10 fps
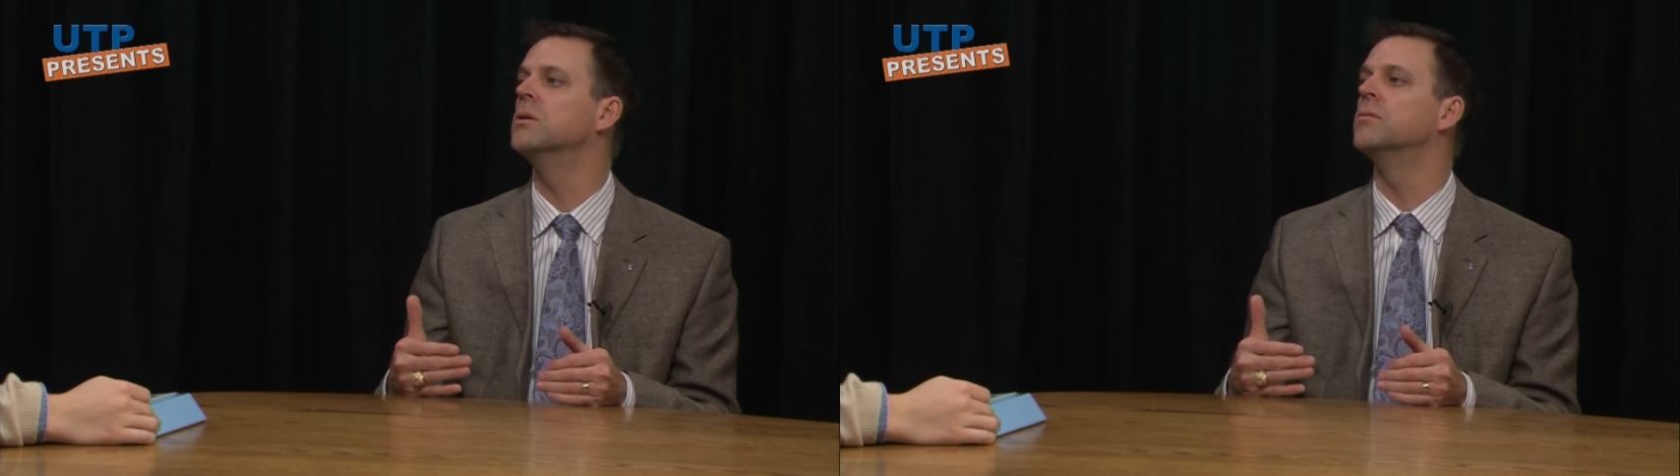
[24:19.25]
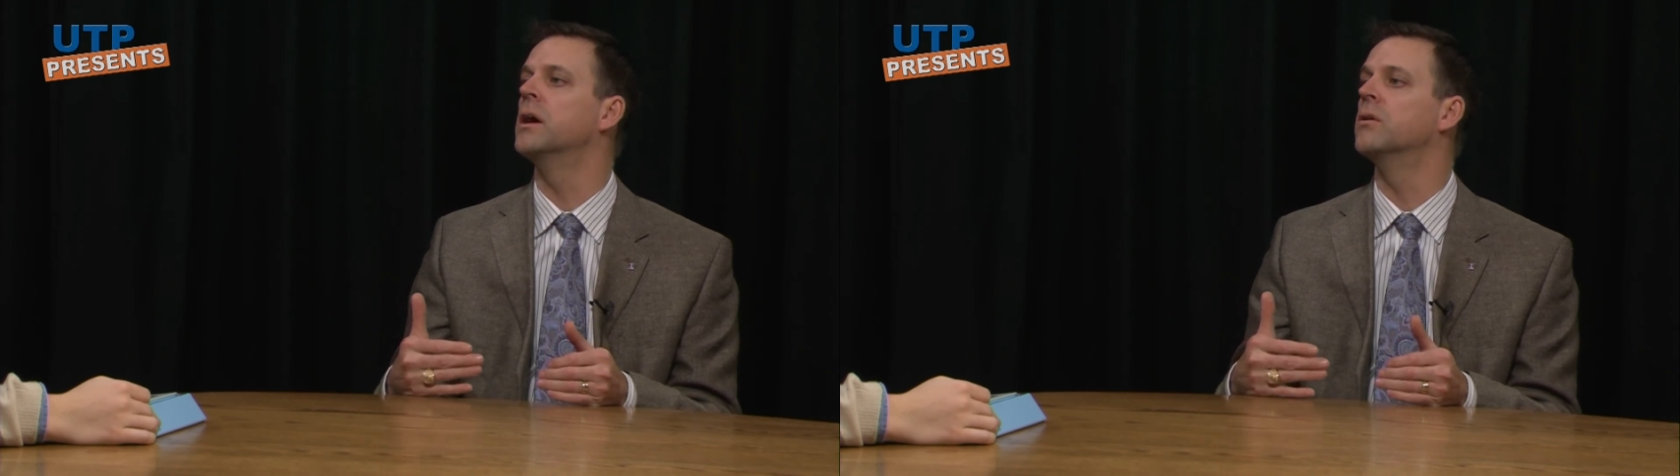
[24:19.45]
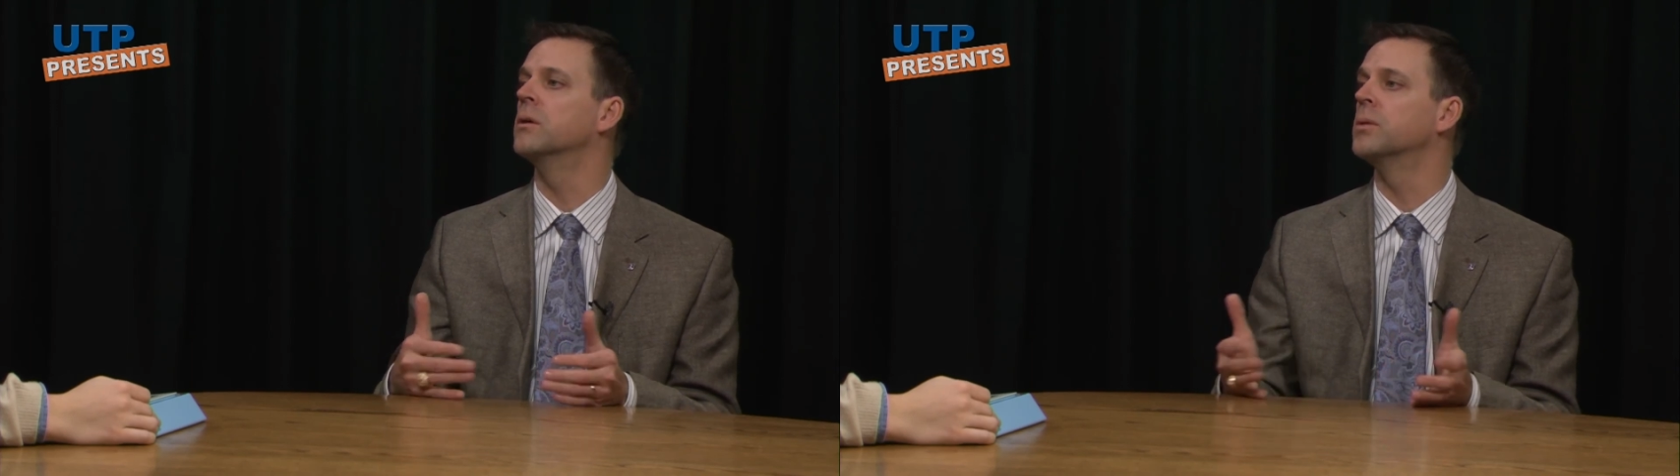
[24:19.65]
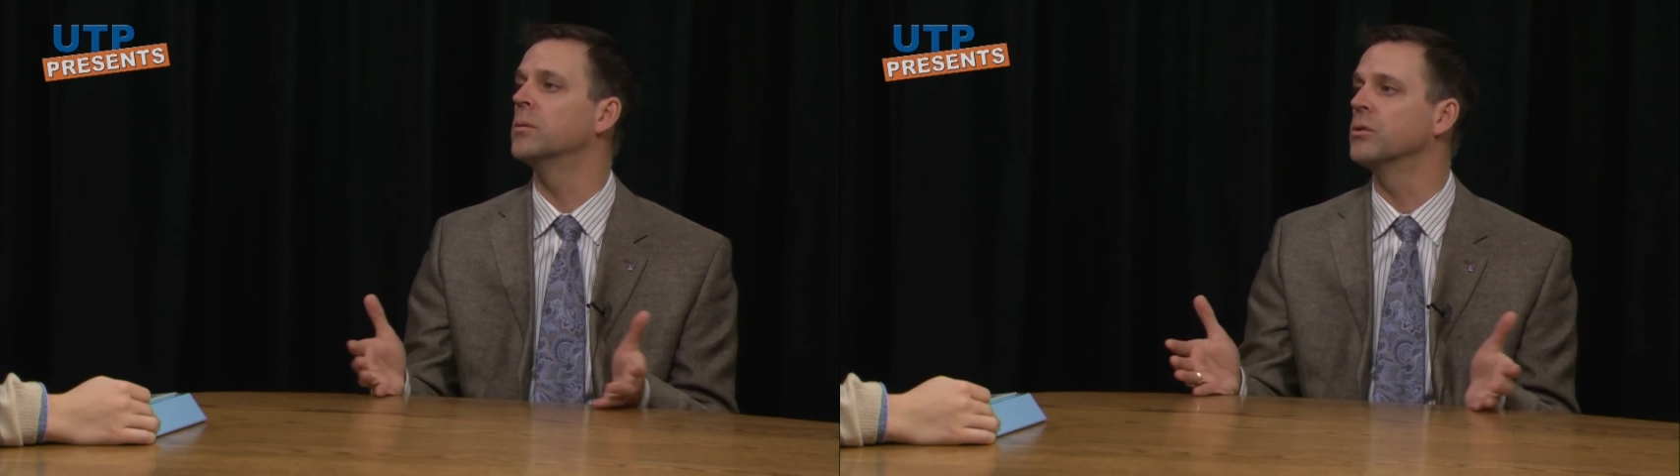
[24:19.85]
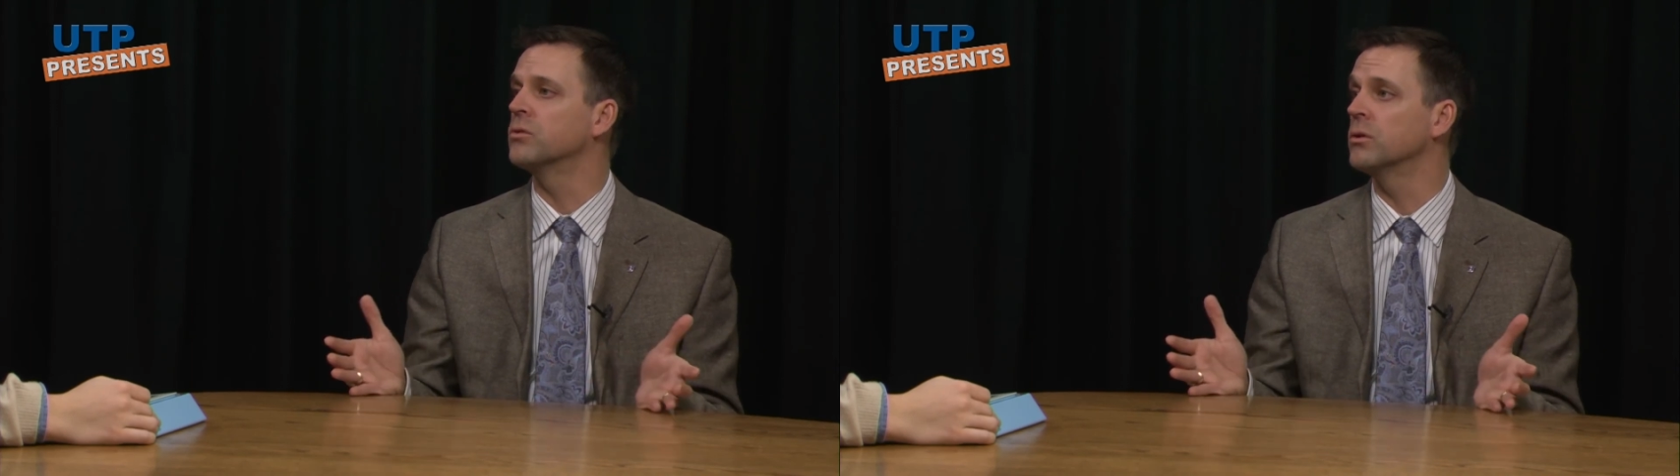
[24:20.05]
of entering
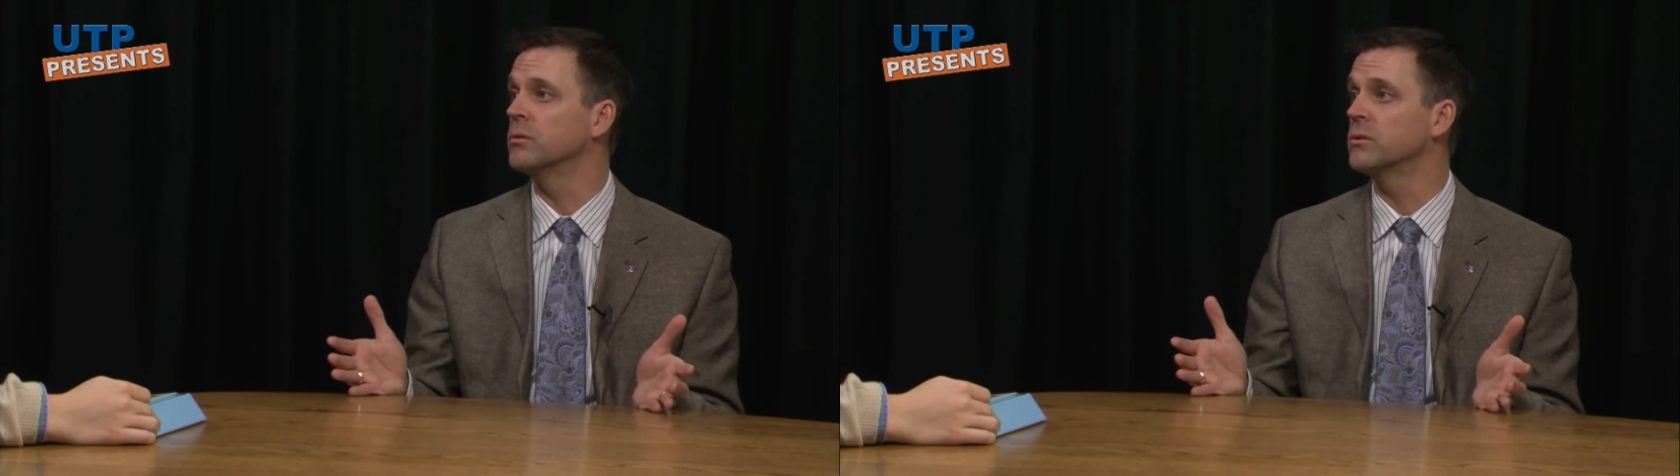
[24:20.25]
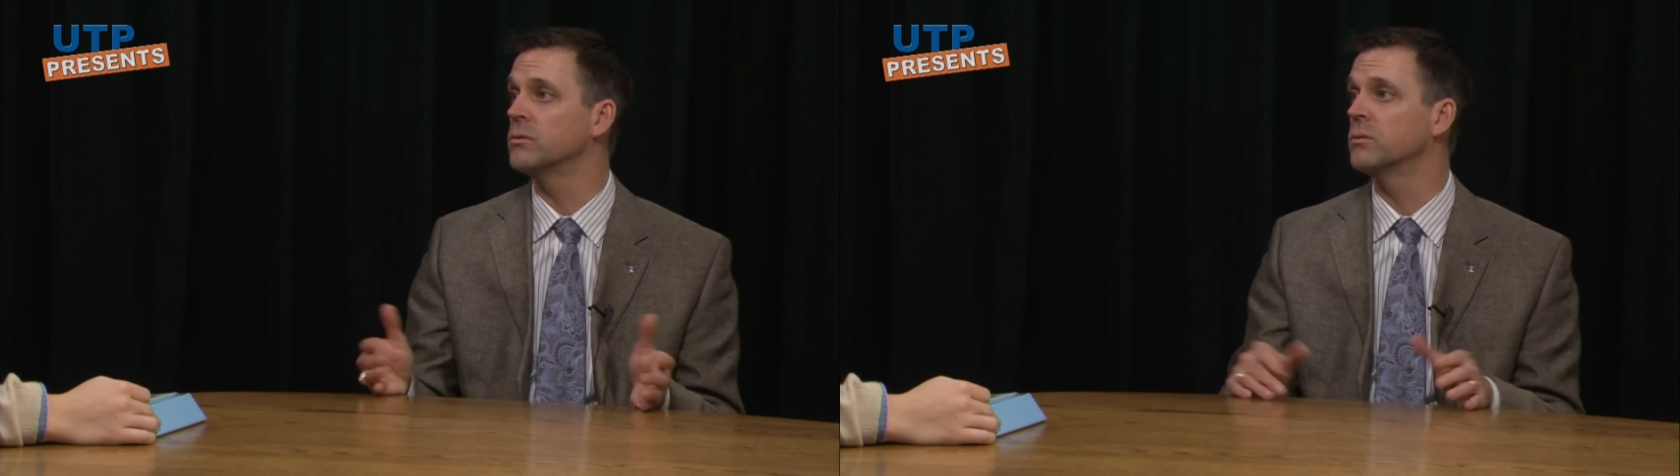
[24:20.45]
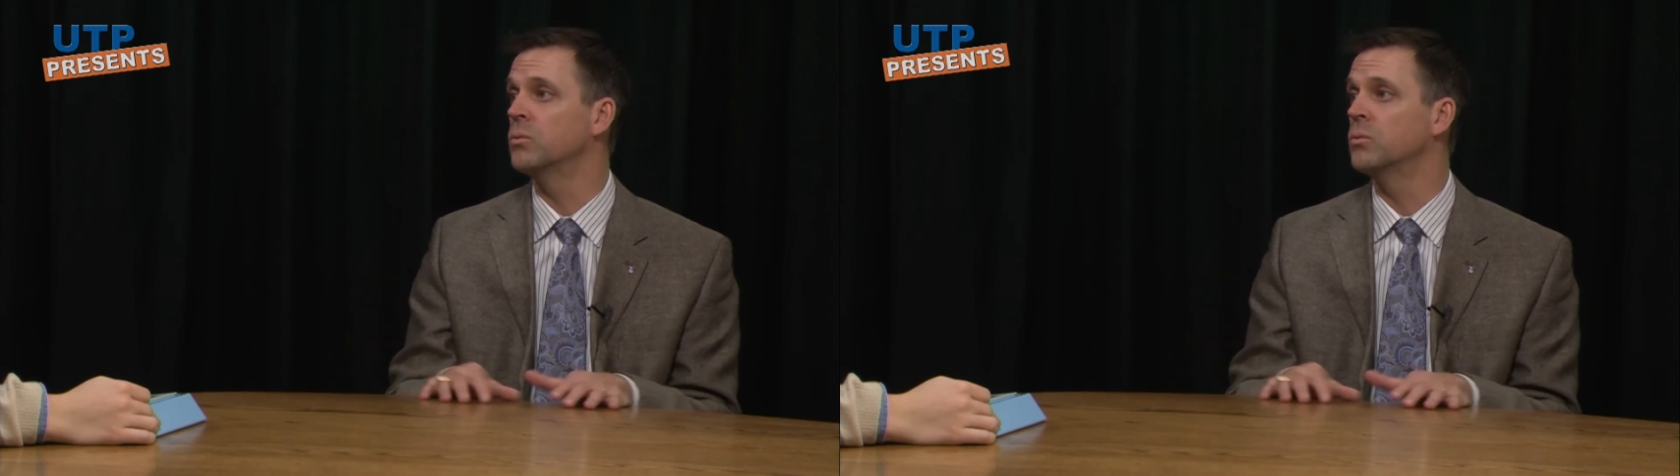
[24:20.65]
public service,